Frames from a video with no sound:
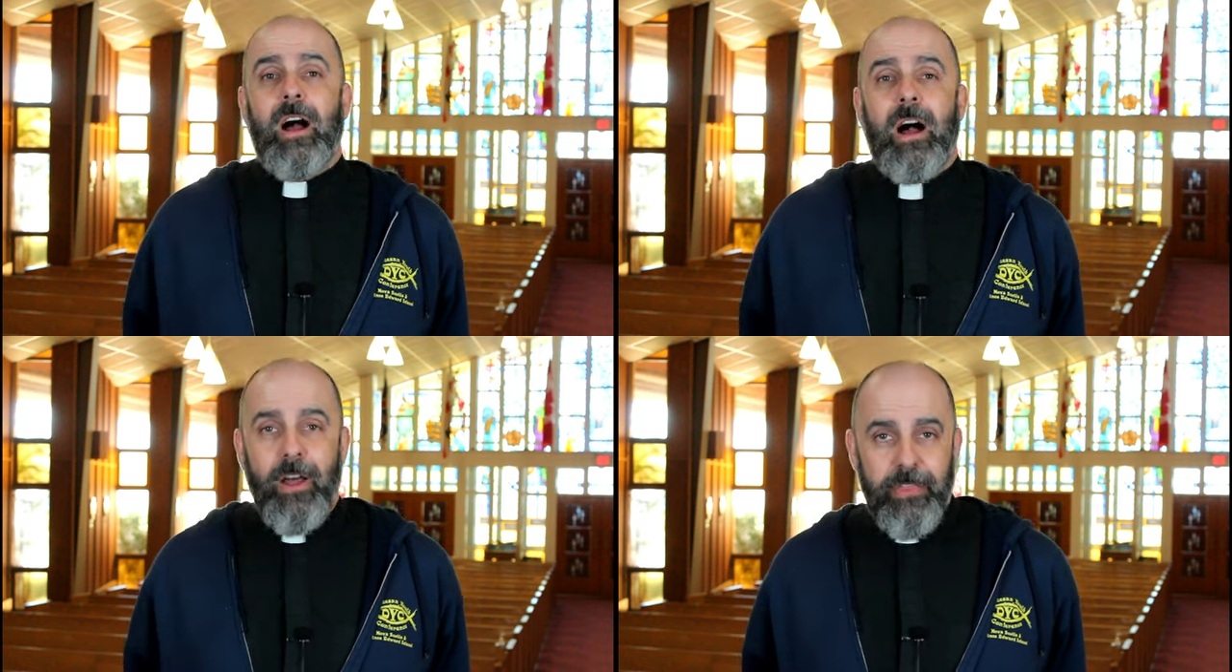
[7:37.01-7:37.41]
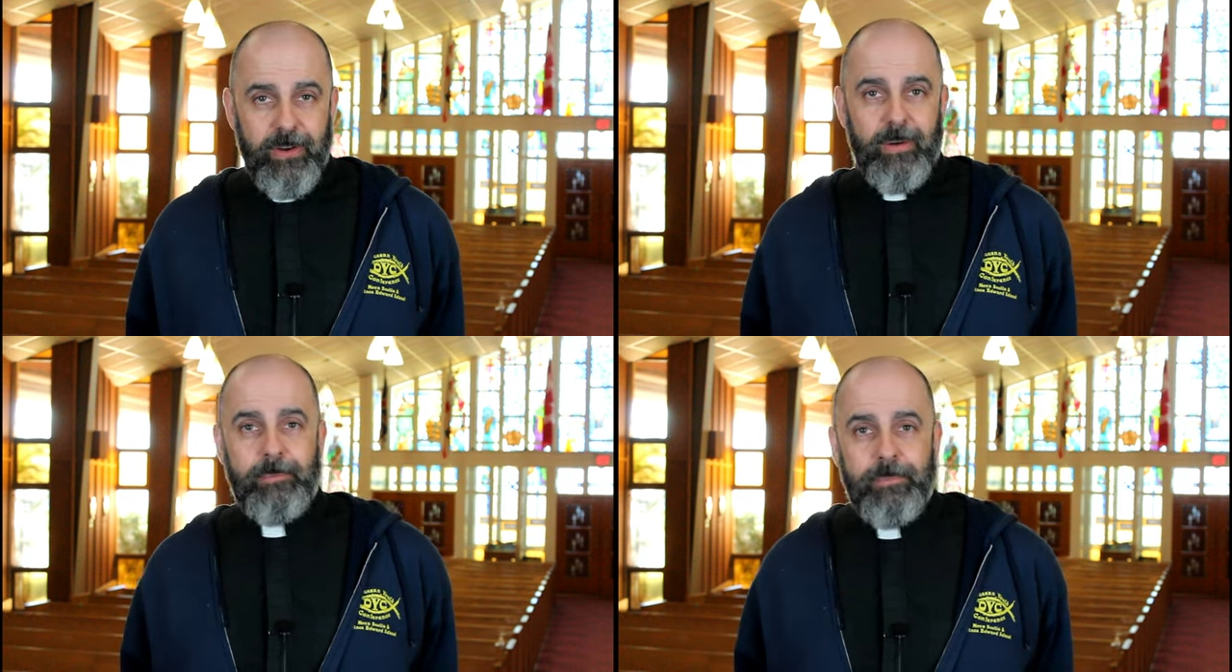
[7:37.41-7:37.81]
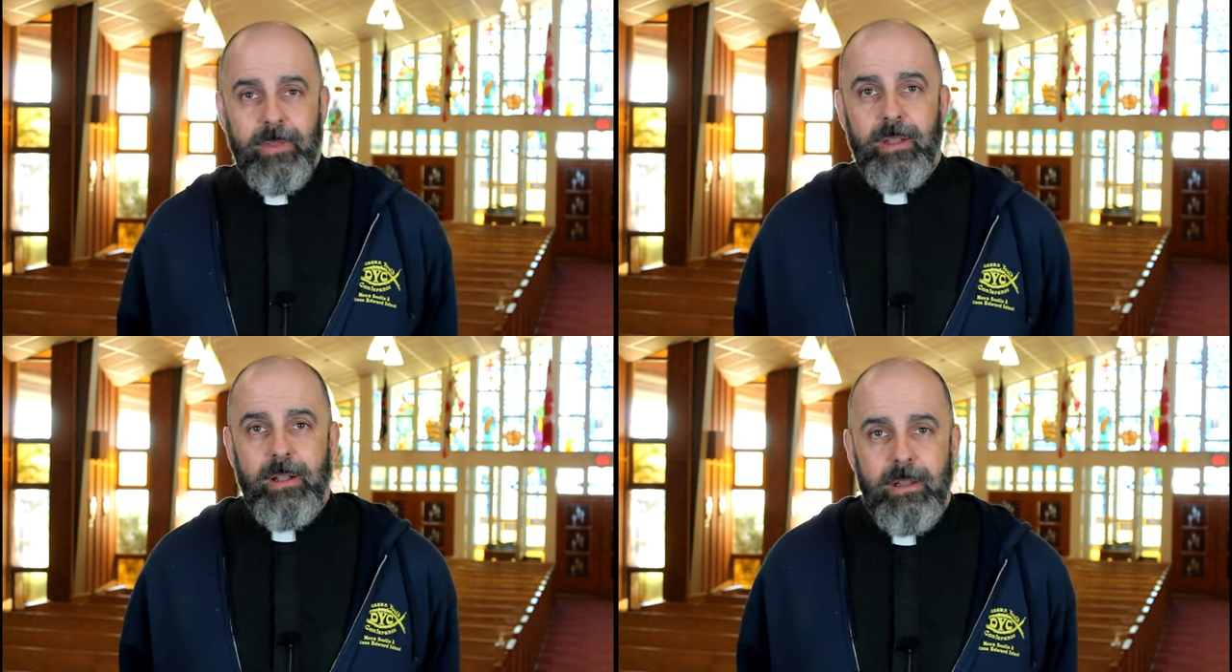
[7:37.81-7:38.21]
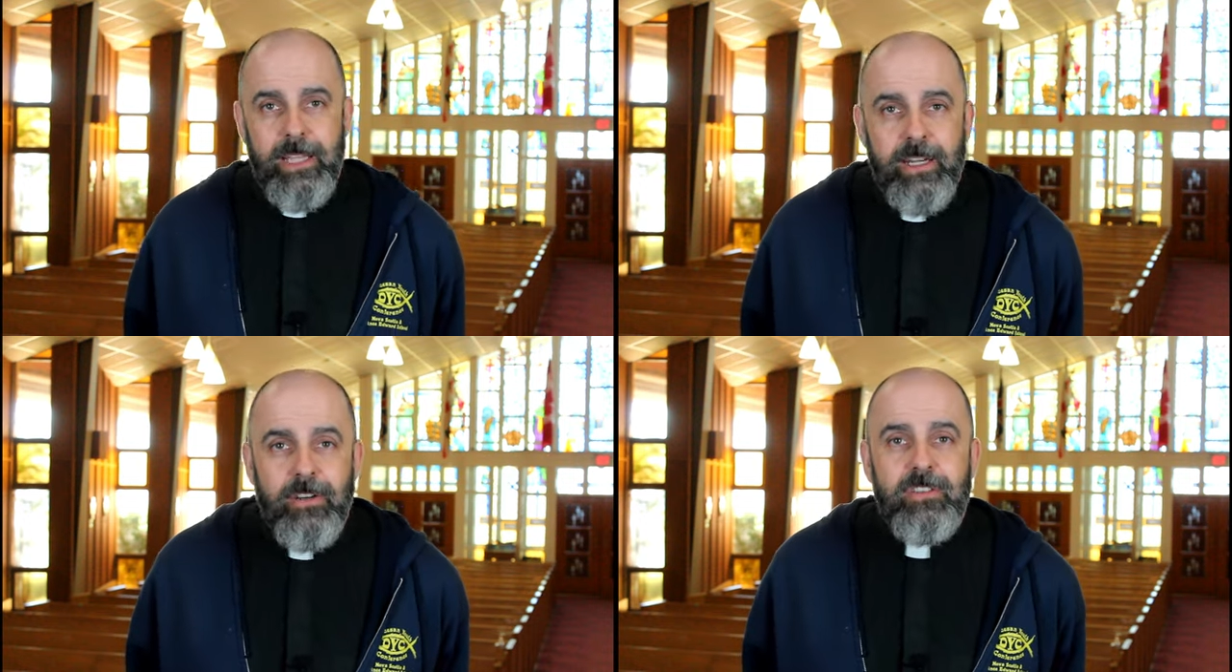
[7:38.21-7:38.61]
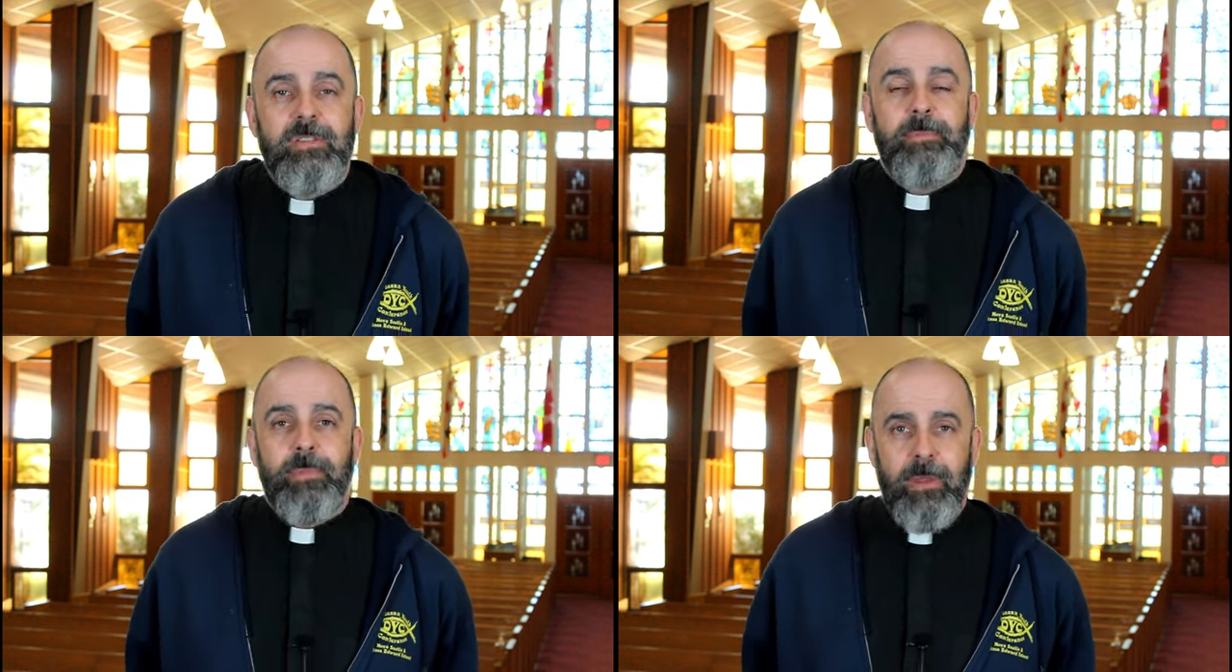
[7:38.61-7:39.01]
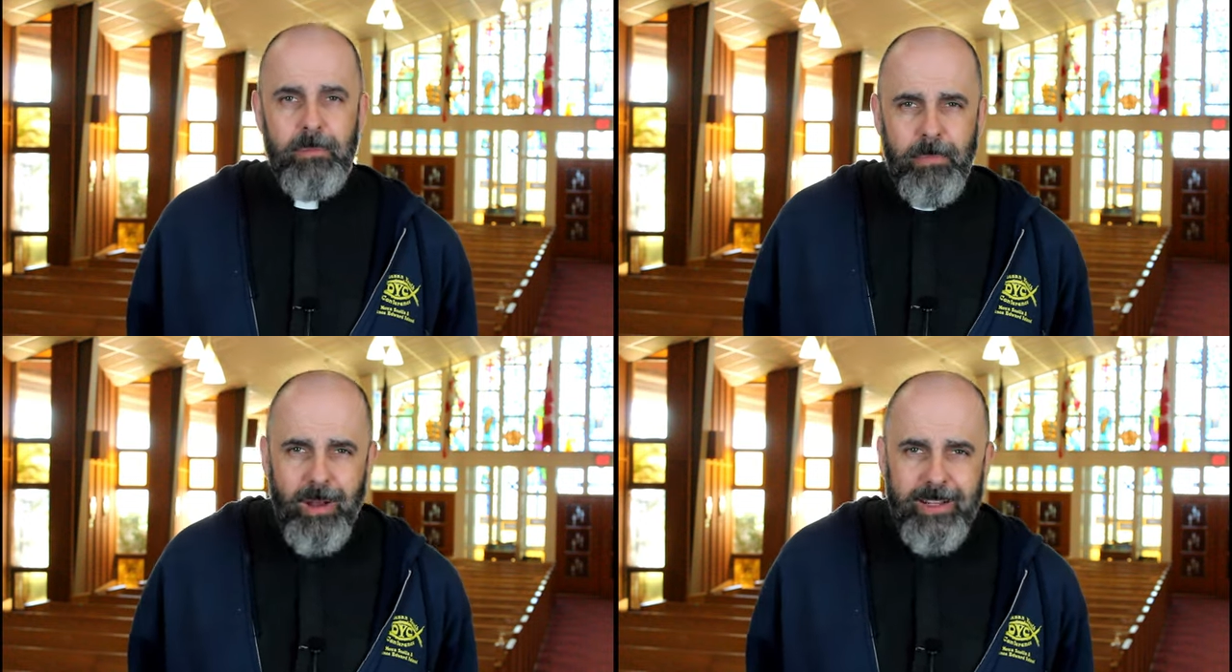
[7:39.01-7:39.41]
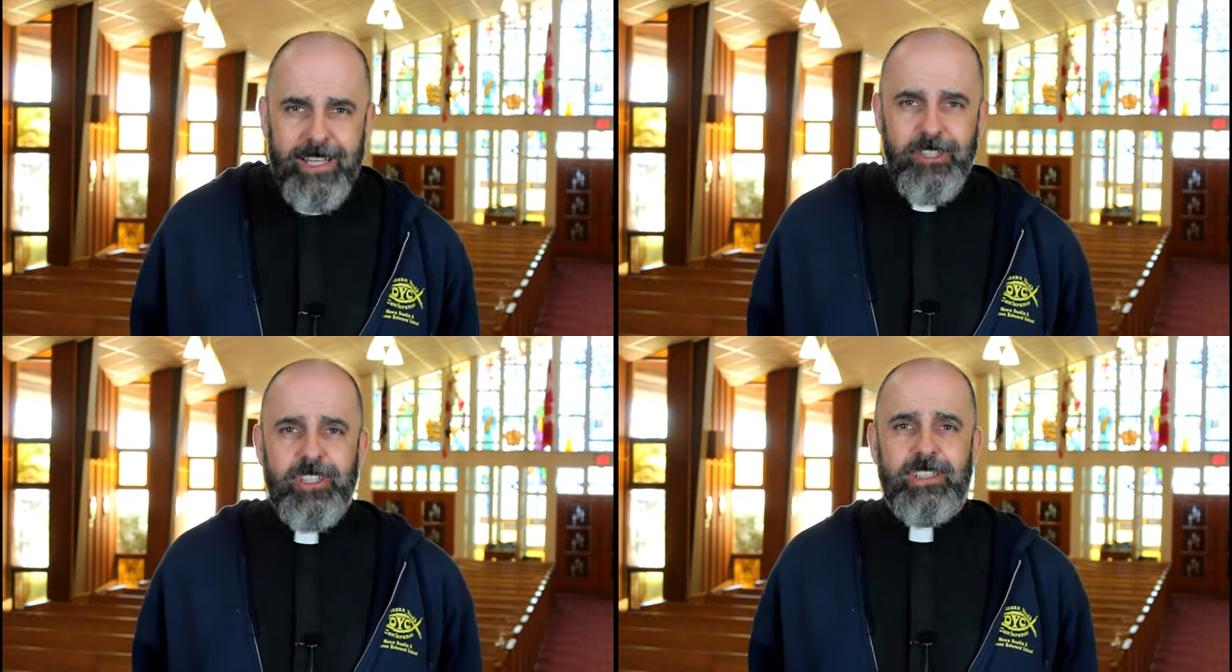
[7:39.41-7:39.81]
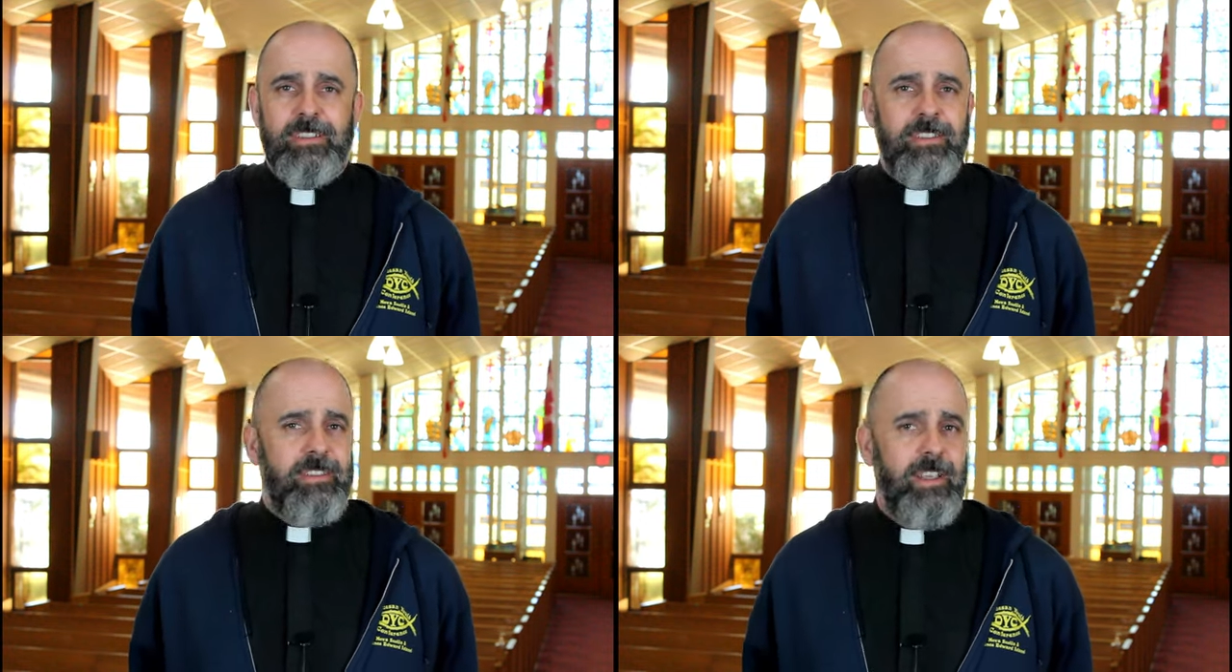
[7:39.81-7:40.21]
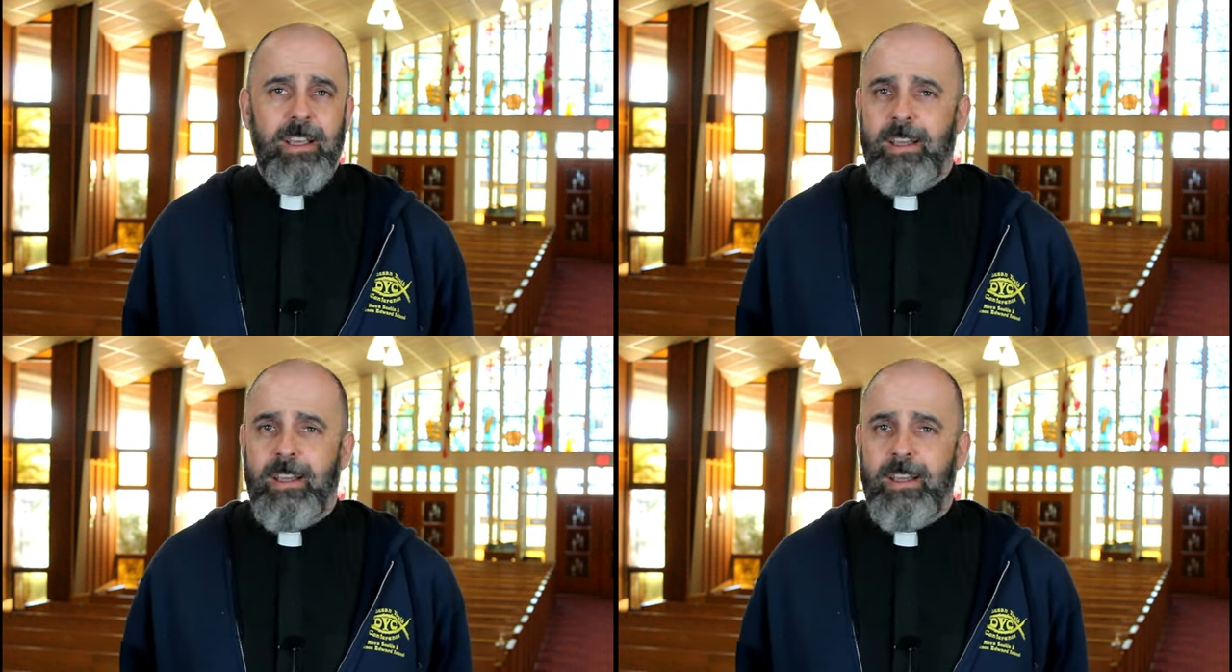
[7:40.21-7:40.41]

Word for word: other leaders, politicians,